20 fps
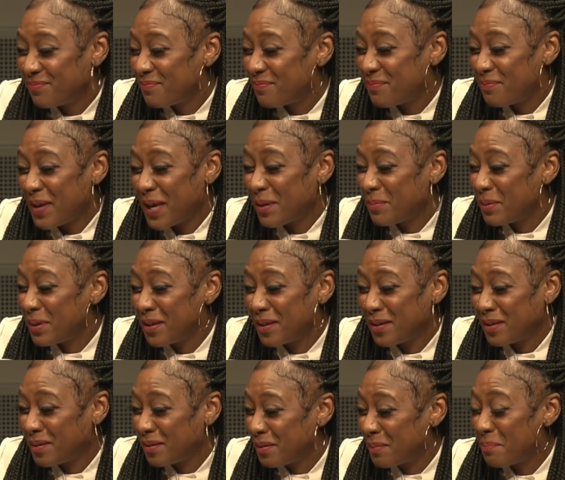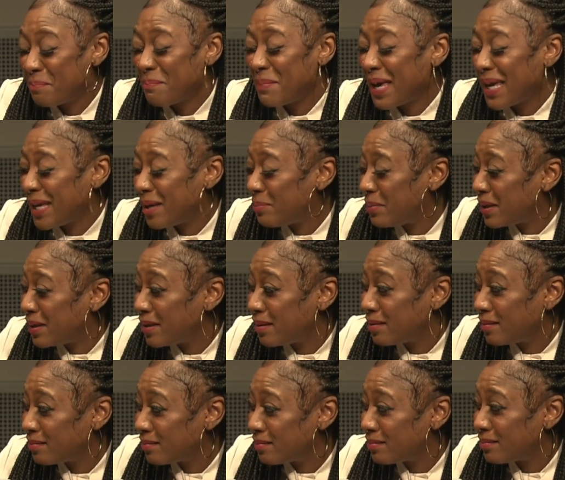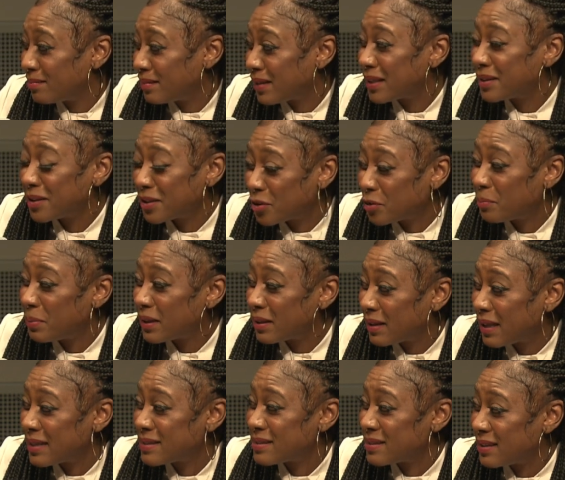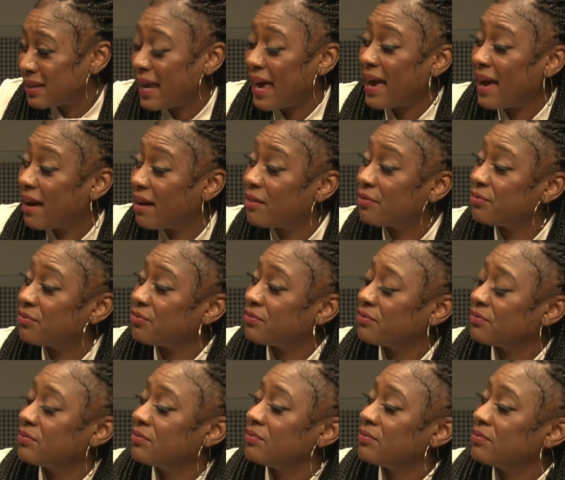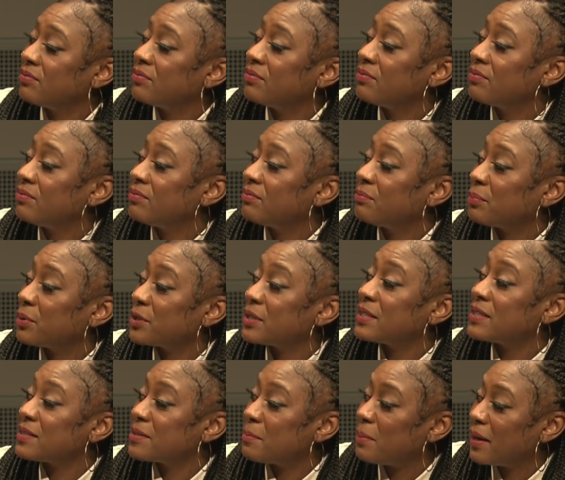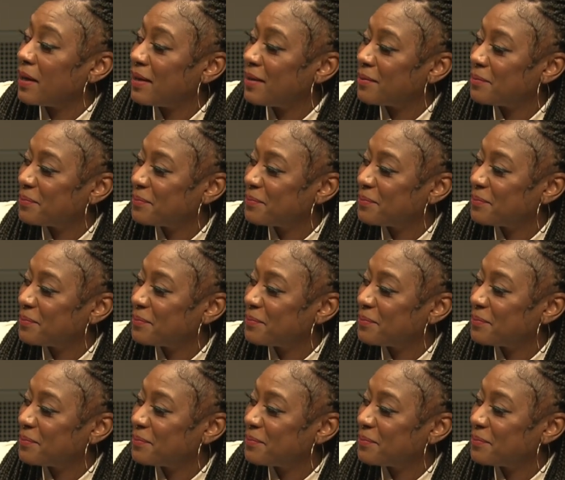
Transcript: Maybe a little bit less than half participate.